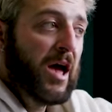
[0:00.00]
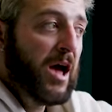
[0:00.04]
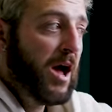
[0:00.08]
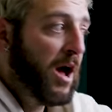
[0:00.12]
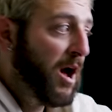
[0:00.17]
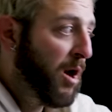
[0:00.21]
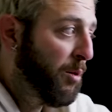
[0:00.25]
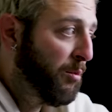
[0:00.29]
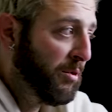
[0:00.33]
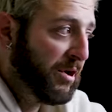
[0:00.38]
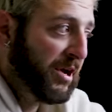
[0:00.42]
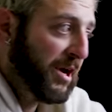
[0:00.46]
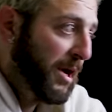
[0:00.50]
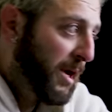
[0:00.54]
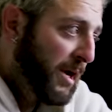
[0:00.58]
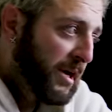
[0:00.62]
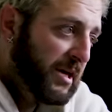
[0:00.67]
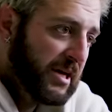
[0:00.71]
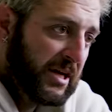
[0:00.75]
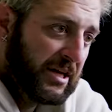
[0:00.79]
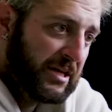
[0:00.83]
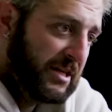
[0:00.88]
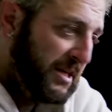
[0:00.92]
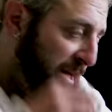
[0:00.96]
uh, when I got
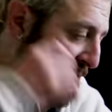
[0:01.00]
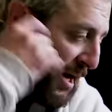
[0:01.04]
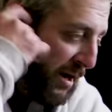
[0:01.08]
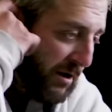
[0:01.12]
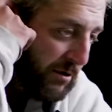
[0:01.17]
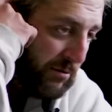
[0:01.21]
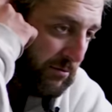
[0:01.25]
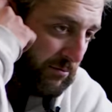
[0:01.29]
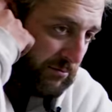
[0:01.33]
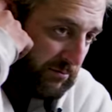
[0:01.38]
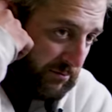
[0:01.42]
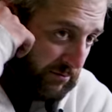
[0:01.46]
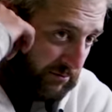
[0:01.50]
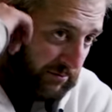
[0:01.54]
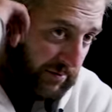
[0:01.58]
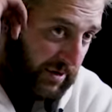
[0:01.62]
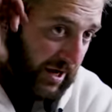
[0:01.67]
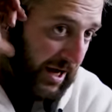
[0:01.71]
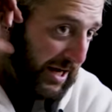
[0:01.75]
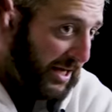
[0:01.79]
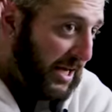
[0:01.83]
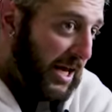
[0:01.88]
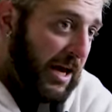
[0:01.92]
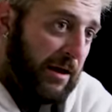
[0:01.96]
kicked out,
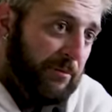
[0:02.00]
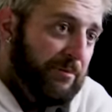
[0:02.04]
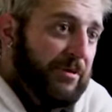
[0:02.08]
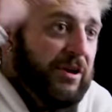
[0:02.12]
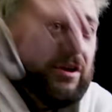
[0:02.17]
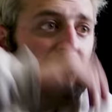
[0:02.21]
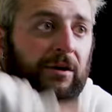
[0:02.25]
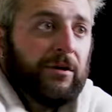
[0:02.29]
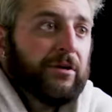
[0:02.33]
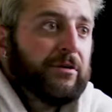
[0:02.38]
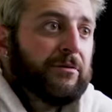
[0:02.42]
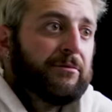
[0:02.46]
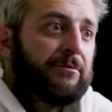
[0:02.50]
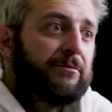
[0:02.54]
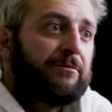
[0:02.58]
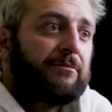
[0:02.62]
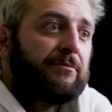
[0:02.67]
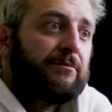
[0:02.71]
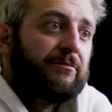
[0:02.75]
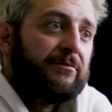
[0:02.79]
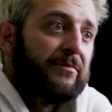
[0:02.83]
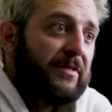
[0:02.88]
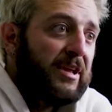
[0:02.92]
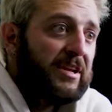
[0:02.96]
I came here.
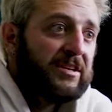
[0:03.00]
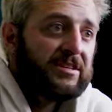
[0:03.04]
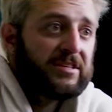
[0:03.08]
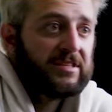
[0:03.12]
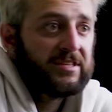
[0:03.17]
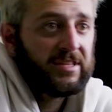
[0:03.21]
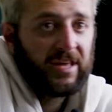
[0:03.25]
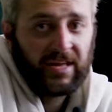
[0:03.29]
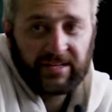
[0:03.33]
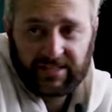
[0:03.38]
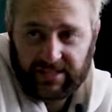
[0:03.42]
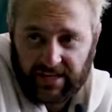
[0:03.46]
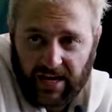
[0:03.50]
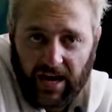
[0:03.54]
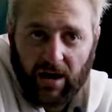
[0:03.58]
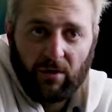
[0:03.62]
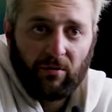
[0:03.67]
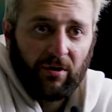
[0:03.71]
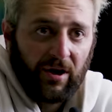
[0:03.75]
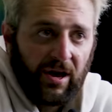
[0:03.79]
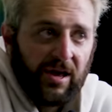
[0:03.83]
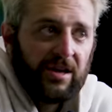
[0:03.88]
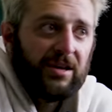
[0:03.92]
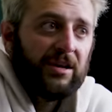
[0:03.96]
That's that's
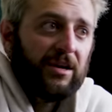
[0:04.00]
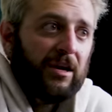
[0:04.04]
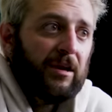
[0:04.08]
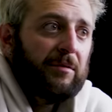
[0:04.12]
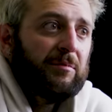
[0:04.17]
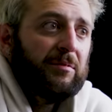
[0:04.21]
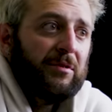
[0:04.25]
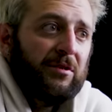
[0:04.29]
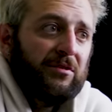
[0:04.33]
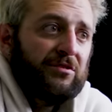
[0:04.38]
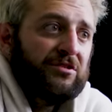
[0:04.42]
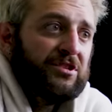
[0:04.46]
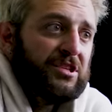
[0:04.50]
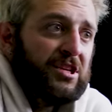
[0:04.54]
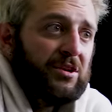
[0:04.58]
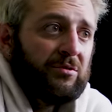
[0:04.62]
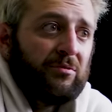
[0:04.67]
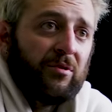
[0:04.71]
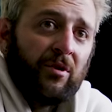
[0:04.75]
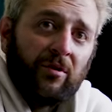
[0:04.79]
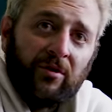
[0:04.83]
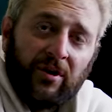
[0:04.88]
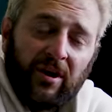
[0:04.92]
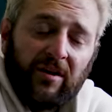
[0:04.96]
how I ended up here in Skid
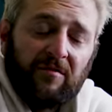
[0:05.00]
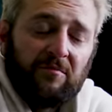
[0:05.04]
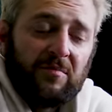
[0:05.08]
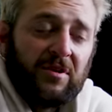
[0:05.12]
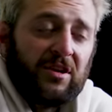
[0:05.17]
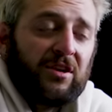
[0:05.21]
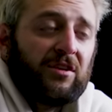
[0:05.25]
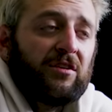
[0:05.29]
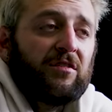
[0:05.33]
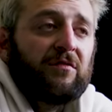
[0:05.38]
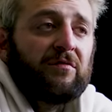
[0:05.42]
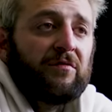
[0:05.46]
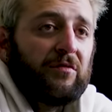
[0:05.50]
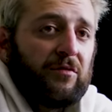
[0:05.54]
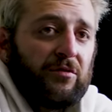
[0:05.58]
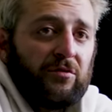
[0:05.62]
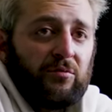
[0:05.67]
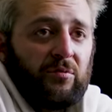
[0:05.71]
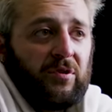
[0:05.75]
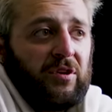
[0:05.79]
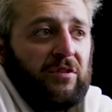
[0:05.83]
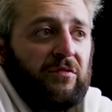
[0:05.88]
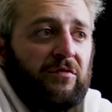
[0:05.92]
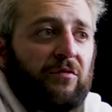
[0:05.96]
Row, and I've been here for
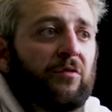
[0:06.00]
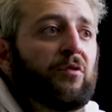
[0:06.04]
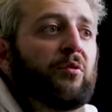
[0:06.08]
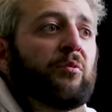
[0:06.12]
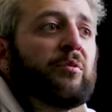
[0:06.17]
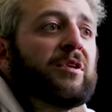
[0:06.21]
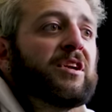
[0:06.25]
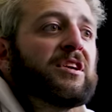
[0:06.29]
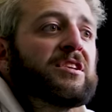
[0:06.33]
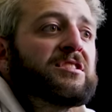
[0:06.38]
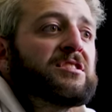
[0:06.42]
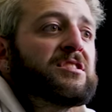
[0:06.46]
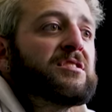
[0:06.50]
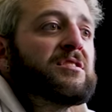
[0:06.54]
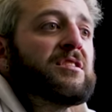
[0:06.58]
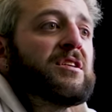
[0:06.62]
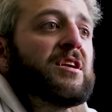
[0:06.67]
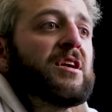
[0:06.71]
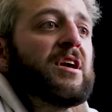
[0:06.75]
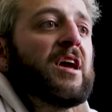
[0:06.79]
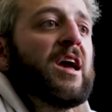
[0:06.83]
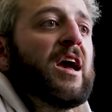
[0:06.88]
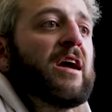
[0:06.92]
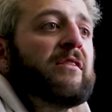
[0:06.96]
three to four weeks
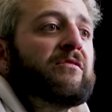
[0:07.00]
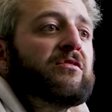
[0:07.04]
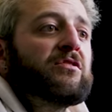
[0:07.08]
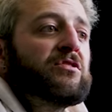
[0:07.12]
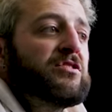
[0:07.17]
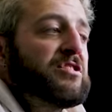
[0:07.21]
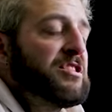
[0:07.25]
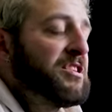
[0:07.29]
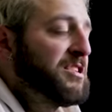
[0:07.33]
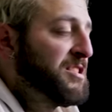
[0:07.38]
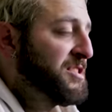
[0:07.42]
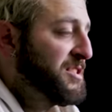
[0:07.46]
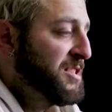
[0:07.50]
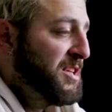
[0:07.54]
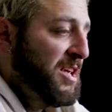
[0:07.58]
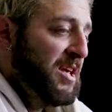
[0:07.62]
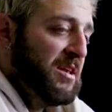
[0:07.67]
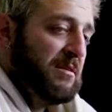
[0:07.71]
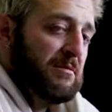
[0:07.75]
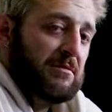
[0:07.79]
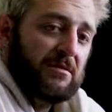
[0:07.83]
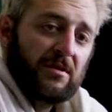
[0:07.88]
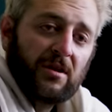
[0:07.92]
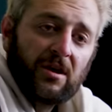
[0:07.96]
ever since
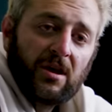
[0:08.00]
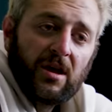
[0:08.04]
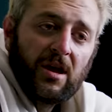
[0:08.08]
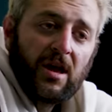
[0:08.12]
then.